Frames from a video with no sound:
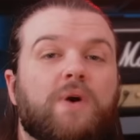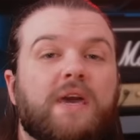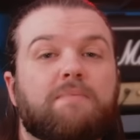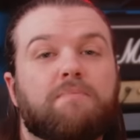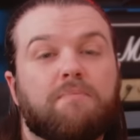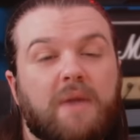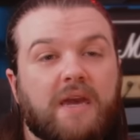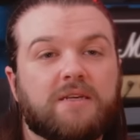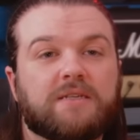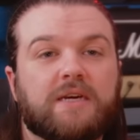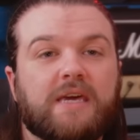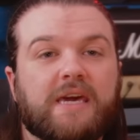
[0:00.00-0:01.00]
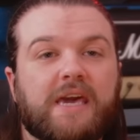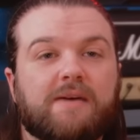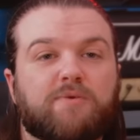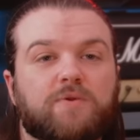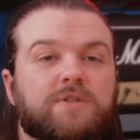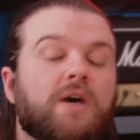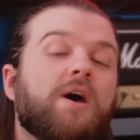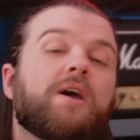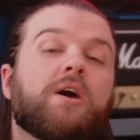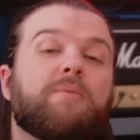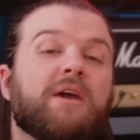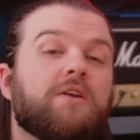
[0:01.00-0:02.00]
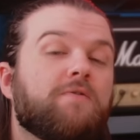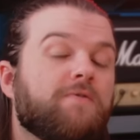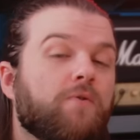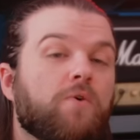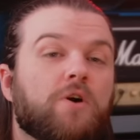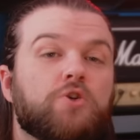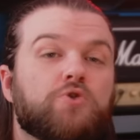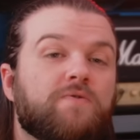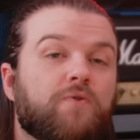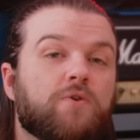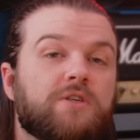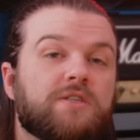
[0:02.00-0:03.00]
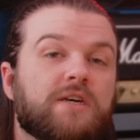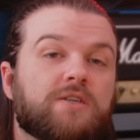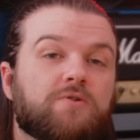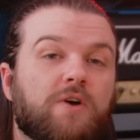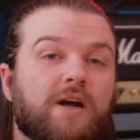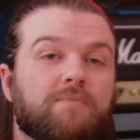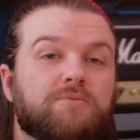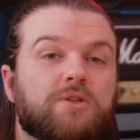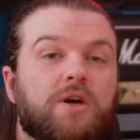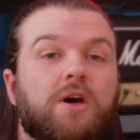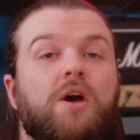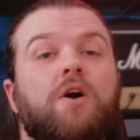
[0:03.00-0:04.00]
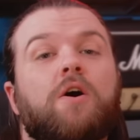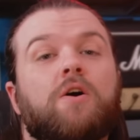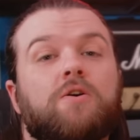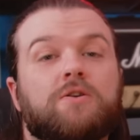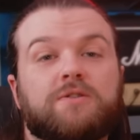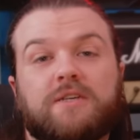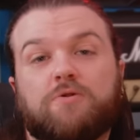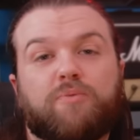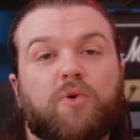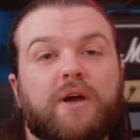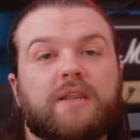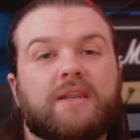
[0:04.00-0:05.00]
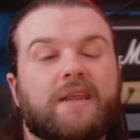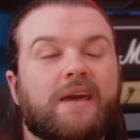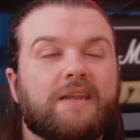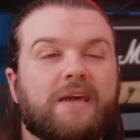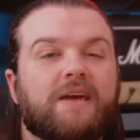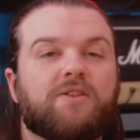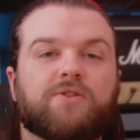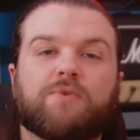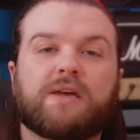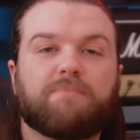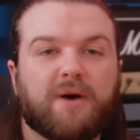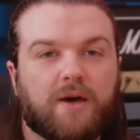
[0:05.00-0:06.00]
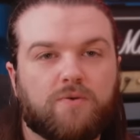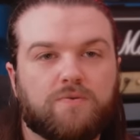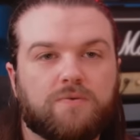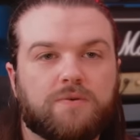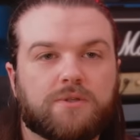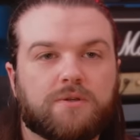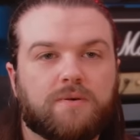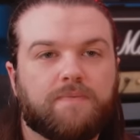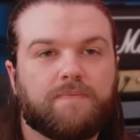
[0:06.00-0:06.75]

weight minus any cables coming in at 446 grams or 0.983 pounds.